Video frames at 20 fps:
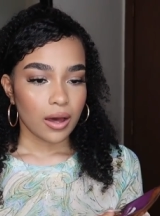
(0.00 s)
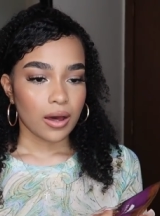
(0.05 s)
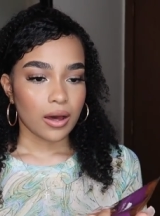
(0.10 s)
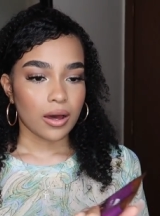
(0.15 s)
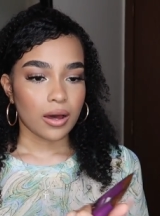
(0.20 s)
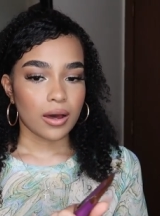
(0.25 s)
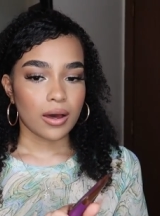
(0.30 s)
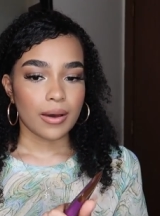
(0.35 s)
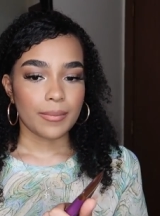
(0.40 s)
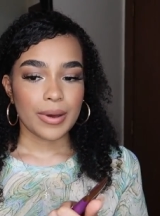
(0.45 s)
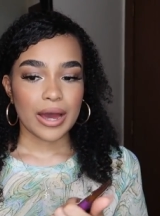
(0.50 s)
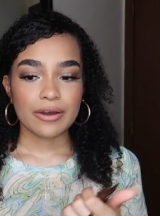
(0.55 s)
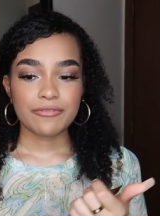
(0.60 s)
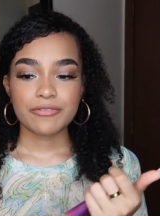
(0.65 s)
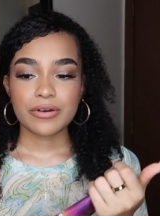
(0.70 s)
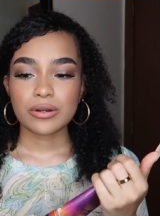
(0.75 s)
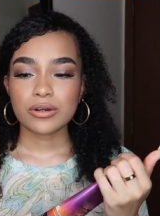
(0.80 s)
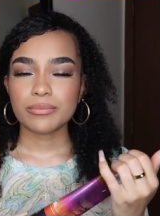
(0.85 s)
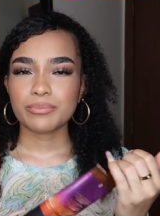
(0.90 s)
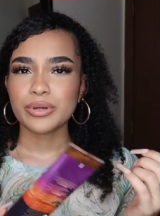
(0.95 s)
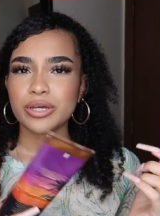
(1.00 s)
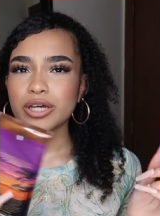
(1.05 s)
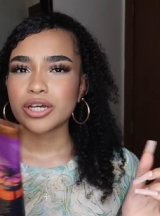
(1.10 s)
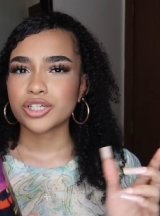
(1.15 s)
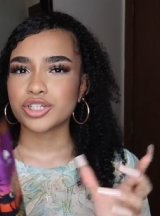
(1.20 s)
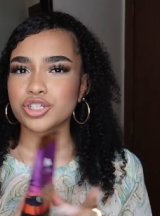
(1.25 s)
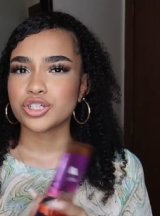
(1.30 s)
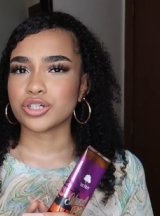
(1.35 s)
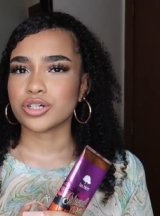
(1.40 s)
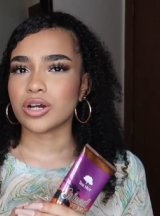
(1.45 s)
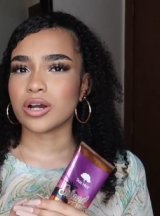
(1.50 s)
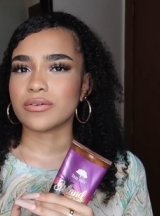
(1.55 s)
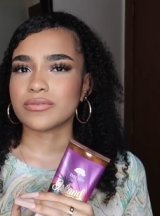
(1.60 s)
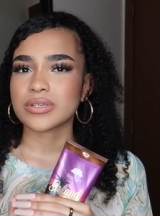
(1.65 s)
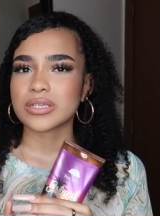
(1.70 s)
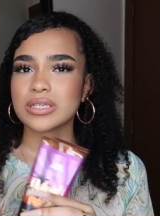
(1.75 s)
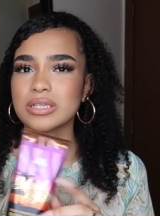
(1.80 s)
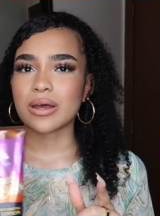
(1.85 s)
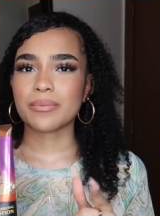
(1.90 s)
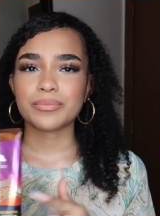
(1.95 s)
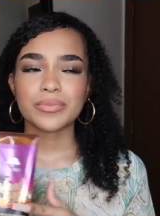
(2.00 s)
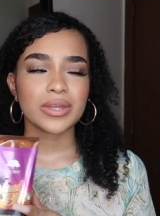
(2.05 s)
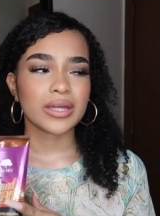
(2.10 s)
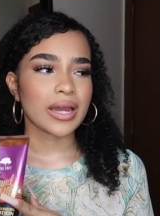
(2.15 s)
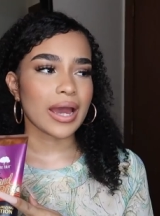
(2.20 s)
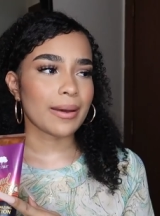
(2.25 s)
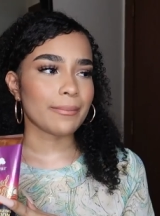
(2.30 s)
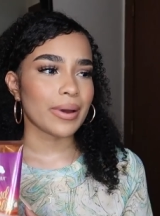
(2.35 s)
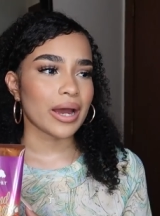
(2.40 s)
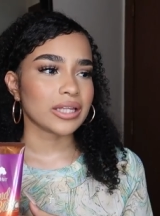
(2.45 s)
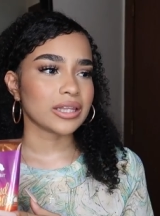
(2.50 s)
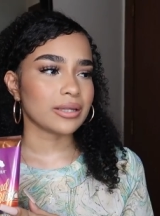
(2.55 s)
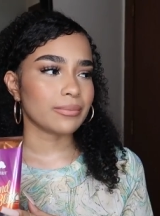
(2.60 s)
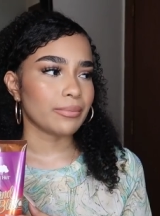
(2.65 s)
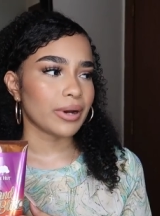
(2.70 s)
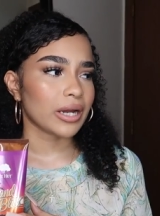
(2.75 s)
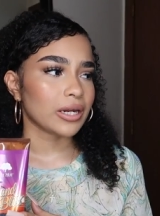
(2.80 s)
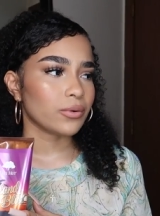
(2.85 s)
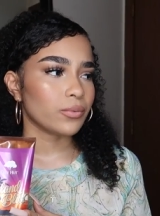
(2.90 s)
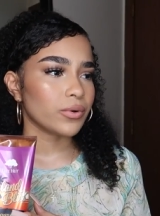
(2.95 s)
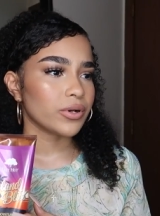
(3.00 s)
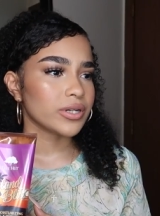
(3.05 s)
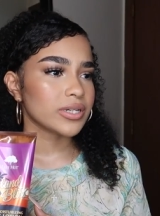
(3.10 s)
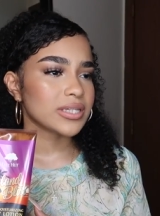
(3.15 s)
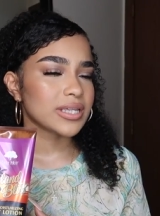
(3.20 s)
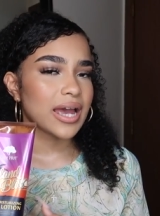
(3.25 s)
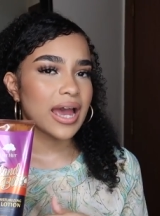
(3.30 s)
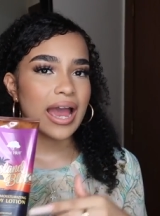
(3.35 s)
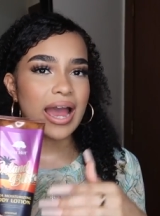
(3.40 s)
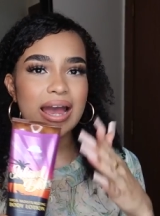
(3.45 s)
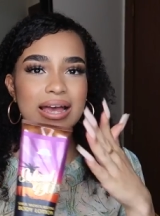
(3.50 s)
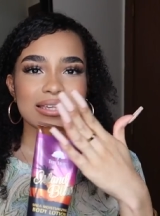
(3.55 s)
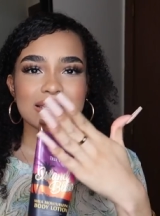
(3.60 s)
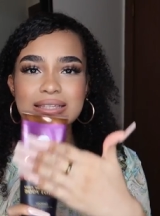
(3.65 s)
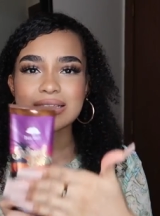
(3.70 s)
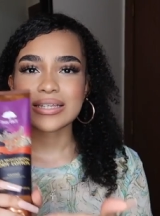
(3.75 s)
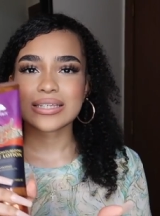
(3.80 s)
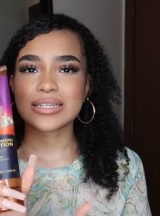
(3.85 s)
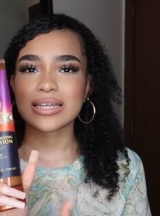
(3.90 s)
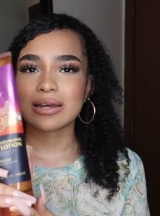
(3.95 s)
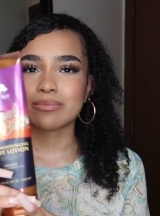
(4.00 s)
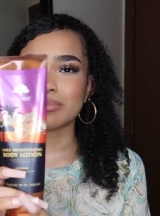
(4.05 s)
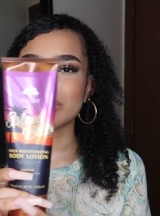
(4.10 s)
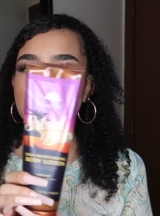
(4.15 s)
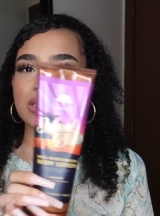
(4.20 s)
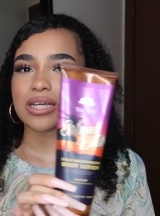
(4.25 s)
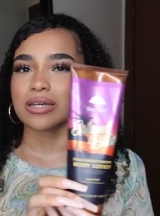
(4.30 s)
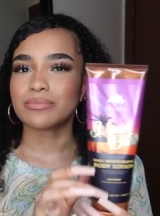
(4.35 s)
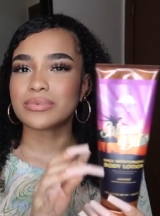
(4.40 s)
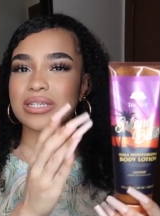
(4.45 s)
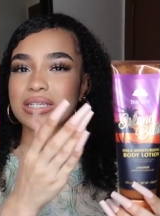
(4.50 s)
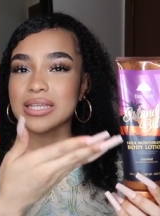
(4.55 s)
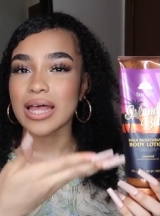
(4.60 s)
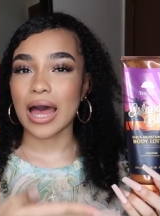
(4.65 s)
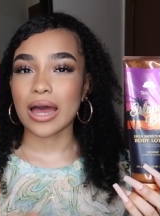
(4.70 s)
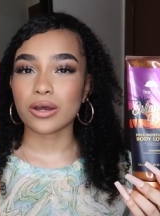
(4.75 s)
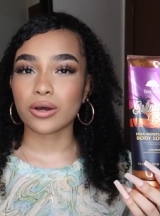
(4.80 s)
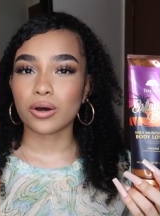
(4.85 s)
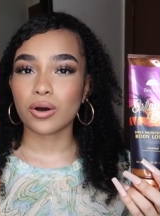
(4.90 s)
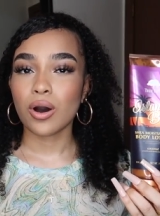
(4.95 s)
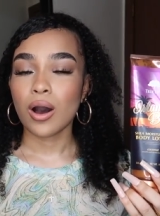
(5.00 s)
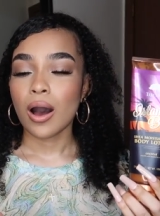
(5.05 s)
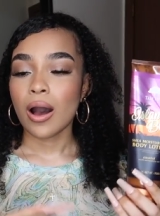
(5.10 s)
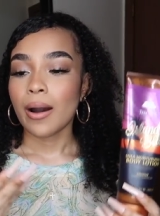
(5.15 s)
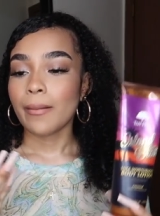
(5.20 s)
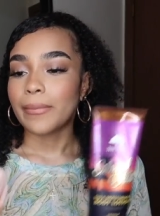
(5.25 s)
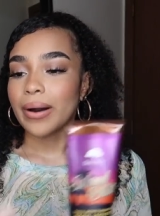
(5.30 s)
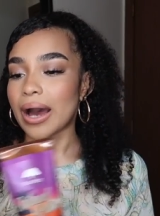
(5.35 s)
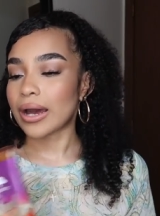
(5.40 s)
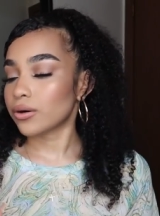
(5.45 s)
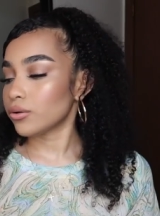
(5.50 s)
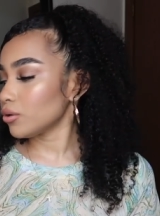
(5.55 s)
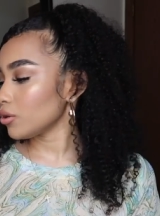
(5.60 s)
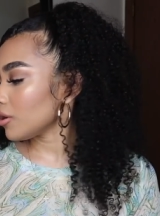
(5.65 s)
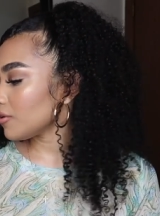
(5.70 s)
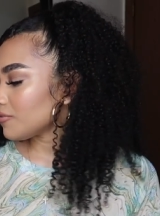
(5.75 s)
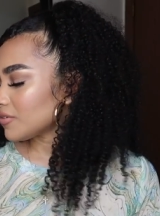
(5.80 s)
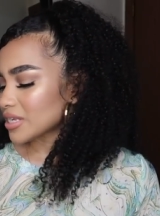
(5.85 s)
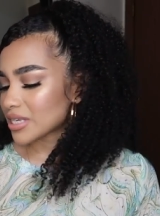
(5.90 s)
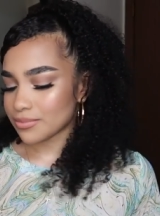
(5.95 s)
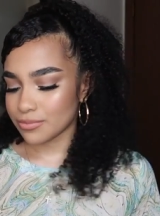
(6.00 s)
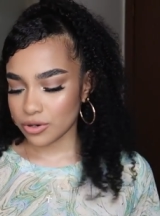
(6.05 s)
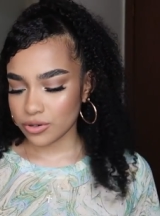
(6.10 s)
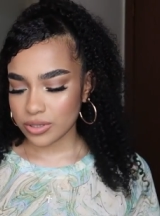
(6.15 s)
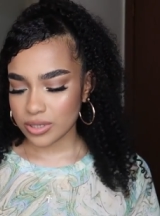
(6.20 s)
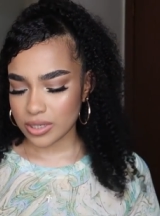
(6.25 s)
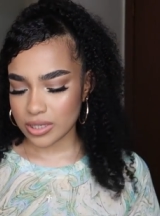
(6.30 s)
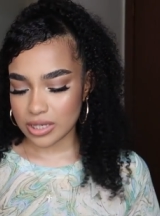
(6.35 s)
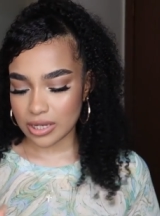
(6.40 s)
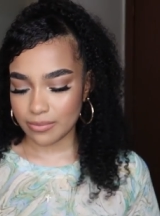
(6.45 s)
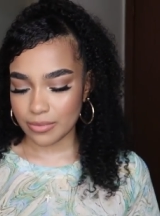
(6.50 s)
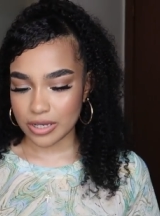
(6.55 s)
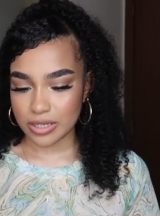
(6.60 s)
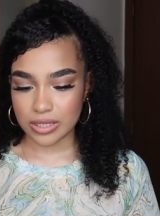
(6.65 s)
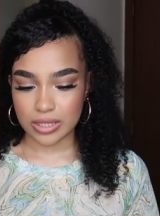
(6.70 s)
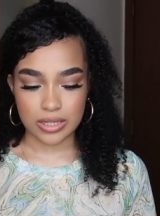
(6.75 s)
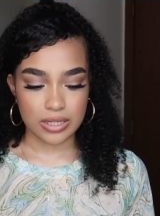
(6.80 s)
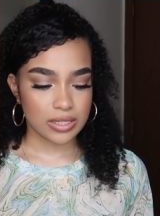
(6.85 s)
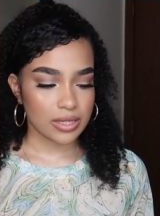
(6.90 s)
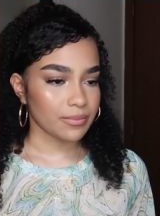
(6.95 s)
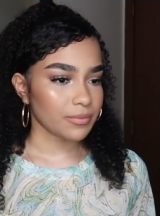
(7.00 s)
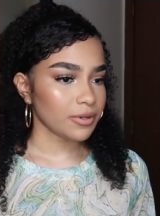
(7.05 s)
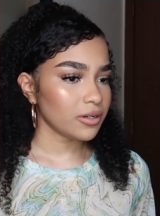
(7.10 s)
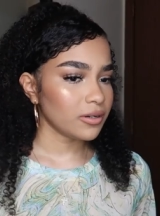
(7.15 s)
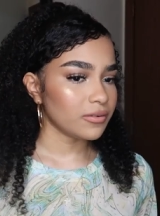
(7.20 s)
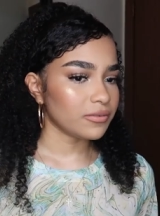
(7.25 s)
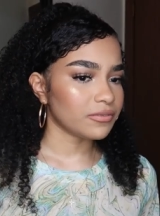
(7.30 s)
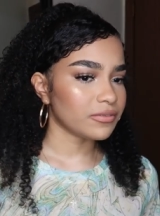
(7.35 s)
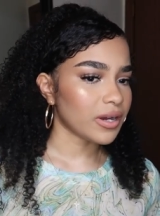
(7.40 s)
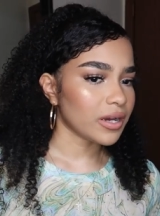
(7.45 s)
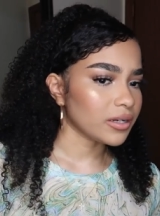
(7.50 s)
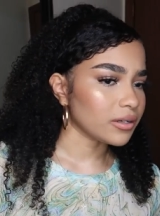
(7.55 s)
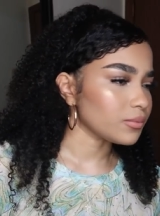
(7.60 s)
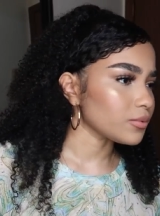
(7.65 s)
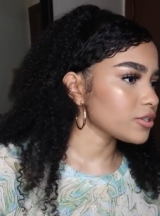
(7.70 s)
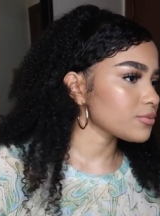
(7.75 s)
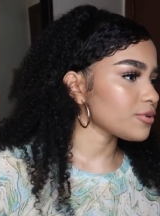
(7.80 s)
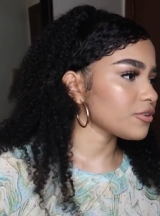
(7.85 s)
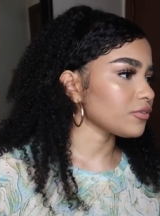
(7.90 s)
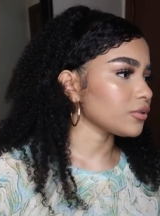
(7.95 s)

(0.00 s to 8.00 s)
um, i found a picture of something at bath and body works that has this type of same style but i don't know if it smells the same as this i'm gonna find it where's my